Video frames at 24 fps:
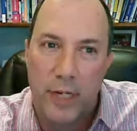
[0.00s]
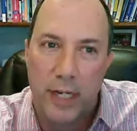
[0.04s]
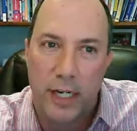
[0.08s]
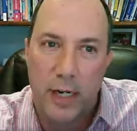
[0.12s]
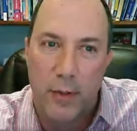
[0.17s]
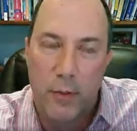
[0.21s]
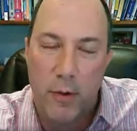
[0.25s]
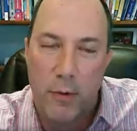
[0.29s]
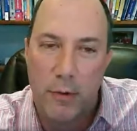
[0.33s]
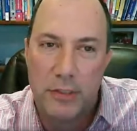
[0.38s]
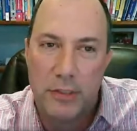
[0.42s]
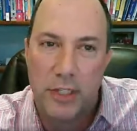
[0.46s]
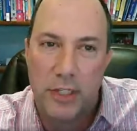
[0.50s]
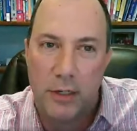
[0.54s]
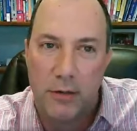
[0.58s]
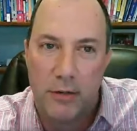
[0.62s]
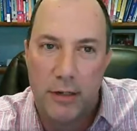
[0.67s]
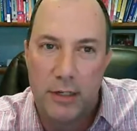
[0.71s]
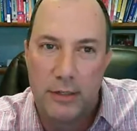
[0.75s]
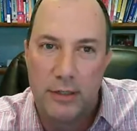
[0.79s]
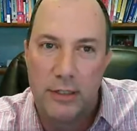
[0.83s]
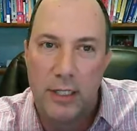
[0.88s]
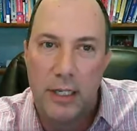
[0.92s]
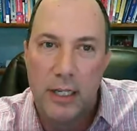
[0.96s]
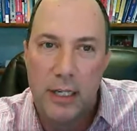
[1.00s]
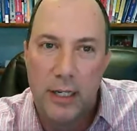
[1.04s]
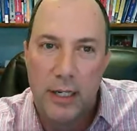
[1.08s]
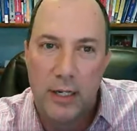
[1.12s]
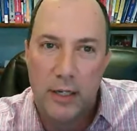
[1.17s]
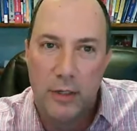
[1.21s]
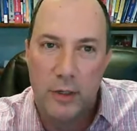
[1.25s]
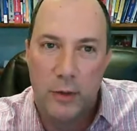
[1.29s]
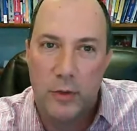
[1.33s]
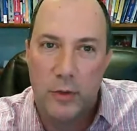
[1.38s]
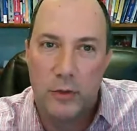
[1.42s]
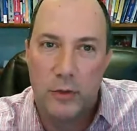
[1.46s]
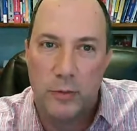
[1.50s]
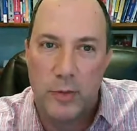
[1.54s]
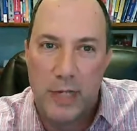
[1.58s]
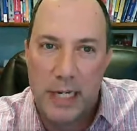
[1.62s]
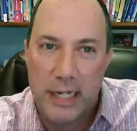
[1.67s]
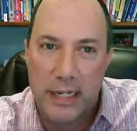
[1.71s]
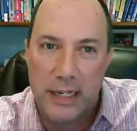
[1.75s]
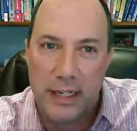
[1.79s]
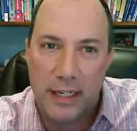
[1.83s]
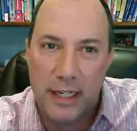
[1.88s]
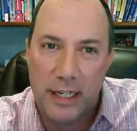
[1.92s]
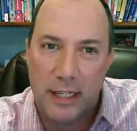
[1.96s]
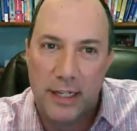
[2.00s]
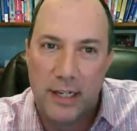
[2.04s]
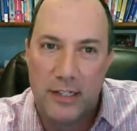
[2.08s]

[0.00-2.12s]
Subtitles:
And I'm always curious who's reading it,